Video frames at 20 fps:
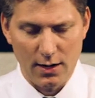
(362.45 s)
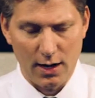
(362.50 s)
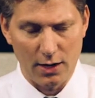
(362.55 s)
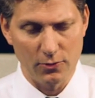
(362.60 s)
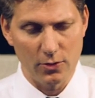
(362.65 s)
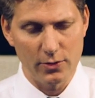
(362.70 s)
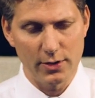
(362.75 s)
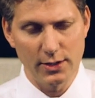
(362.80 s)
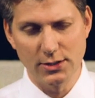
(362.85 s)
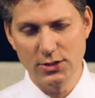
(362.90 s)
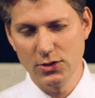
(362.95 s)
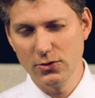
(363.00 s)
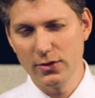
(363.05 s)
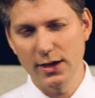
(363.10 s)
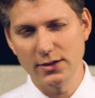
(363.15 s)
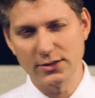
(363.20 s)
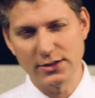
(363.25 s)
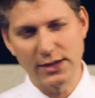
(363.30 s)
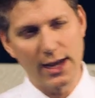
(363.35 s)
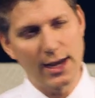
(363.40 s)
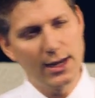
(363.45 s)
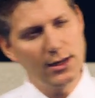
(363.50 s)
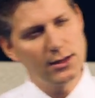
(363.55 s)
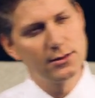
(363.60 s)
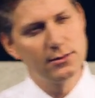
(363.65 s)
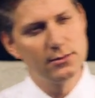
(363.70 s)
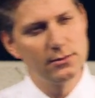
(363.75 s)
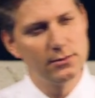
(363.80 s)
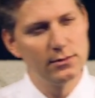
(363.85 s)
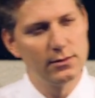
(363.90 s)
I wrote it in 2008.
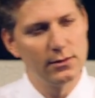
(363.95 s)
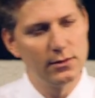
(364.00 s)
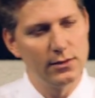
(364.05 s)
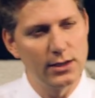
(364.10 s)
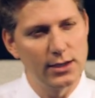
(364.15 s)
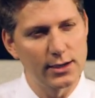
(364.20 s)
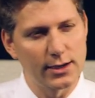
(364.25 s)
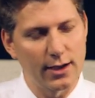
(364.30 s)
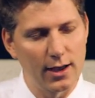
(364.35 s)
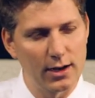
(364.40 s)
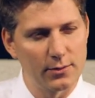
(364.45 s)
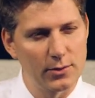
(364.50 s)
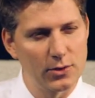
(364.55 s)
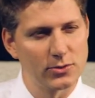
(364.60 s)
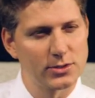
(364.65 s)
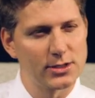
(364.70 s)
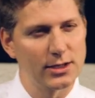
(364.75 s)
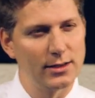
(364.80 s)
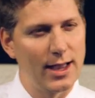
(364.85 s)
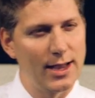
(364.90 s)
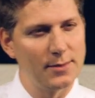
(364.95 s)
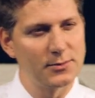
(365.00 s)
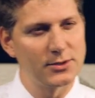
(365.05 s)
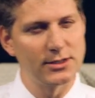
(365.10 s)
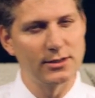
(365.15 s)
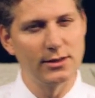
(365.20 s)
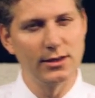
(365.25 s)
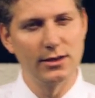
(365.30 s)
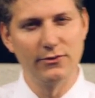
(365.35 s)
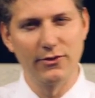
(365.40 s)
The economy was
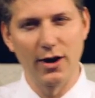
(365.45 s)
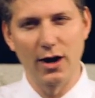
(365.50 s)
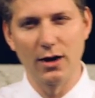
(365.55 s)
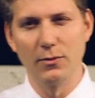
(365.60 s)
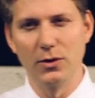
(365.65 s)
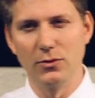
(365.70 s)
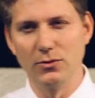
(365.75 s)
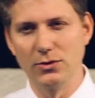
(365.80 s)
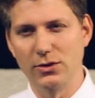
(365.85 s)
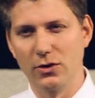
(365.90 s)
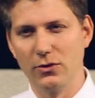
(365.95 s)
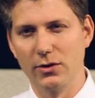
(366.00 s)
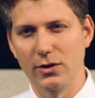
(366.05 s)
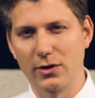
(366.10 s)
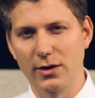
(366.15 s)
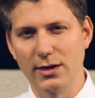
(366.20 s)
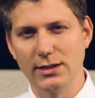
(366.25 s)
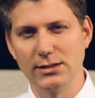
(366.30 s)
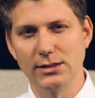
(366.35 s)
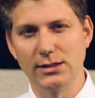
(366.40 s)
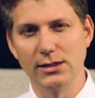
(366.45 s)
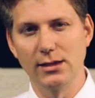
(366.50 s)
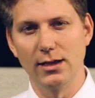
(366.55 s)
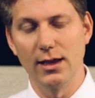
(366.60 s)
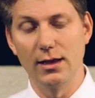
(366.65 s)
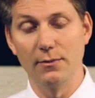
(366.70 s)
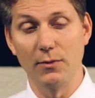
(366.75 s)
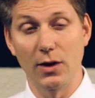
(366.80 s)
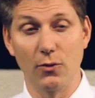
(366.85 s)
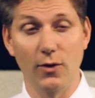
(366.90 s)
collapsing, the environment was going crazy,
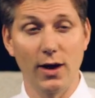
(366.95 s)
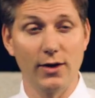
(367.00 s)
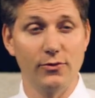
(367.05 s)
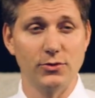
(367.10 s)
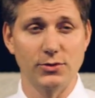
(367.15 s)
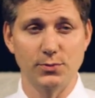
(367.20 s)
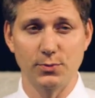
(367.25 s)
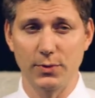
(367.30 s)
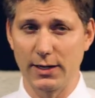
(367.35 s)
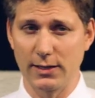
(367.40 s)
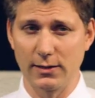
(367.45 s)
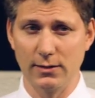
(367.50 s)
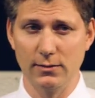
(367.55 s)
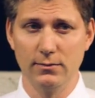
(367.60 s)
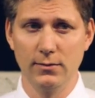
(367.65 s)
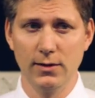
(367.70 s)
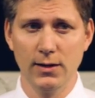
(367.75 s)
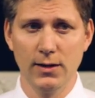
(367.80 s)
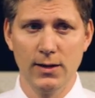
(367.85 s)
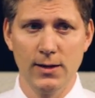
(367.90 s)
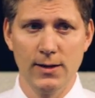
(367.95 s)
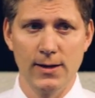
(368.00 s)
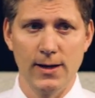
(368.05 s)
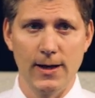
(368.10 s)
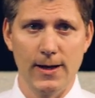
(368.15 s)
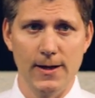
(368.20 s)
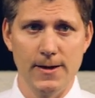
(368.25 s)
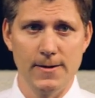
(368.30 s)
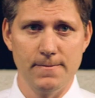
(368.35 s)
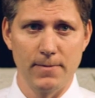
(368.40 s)
and my wife was pregnant.
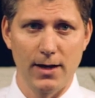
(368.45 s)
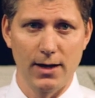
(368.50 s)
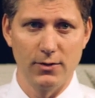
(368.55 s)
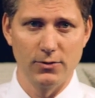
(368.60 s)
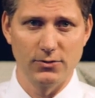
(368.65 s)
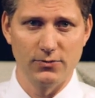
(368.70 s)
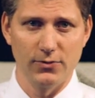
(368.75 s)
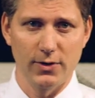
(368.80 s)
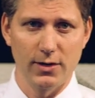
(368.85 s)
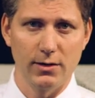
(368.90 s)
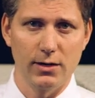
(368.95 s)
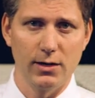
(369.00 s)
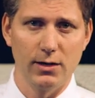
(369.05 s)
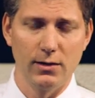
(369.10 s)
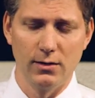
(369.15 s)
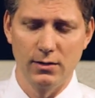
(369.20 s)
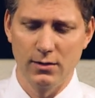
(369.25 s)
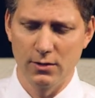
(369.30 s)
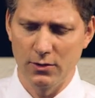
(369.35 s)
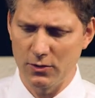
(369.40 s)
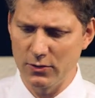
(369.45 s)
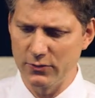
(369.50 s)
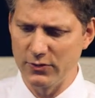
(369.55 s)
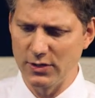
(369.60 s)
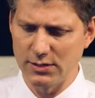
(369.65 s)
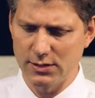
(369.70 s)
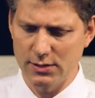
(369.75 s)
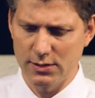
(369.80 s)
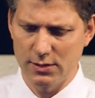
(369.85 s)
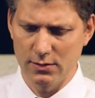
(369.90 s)
Um, I was very
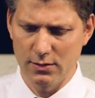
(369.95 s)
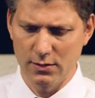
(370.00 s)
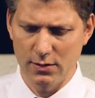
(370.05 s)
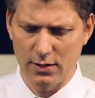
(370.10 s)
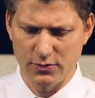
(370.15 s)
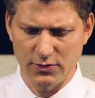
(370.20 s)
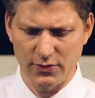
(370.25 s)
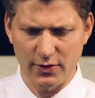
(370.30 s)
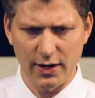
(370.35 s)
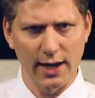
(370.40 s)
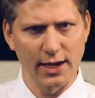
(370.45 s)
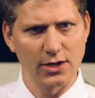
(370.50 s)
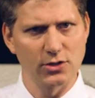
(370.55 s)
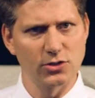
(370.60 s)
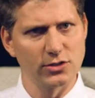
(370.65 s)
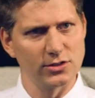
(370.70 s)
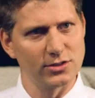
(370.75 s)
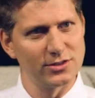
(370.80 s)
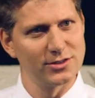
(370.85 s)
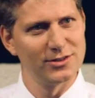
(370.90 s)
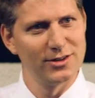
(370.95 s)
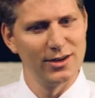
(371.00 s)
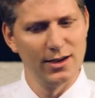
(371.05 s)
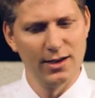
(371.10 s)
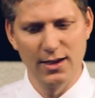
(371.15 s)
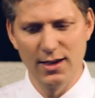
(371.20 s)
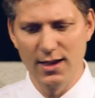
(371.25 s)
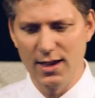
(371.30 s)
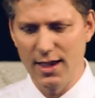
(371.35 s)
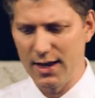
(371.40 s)
nervous, I was very anxious,
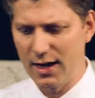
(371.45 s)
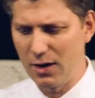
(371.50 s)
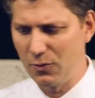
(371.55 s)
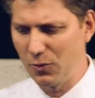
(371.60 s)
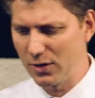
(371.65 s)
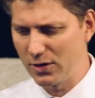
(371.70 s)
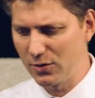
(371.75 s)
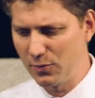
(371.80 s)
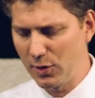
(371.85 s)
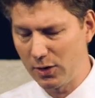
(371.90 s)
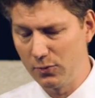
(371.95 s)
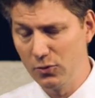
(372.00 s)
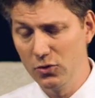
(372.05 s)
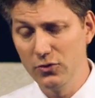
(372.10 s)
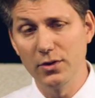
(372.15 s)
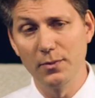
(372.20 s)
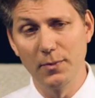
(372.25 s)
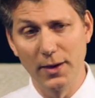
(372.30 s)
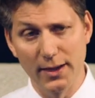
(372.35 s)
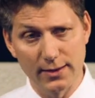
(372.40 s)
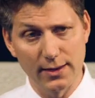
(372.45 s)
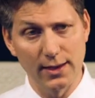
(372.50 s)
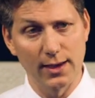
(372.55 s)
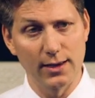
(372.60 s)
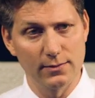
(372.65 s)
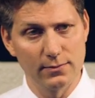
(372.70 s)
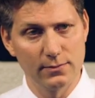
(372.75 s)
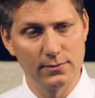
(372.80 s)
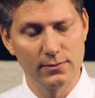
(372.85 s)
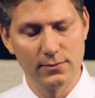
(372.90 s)
and I wanted to make a movie about
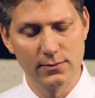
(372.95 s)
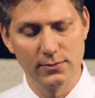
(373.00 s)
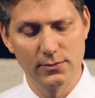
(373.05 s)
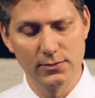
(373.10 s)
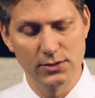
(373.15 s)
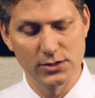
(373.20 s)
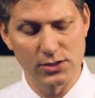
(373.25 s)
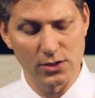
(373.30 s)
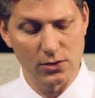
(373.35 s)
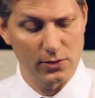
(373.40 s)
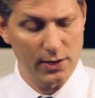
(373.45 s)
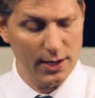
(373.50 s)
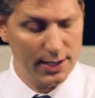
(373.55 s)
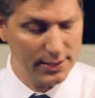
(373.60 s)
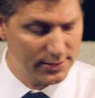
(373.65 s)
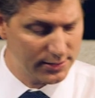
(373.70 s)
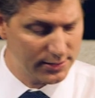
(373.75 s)
that. So I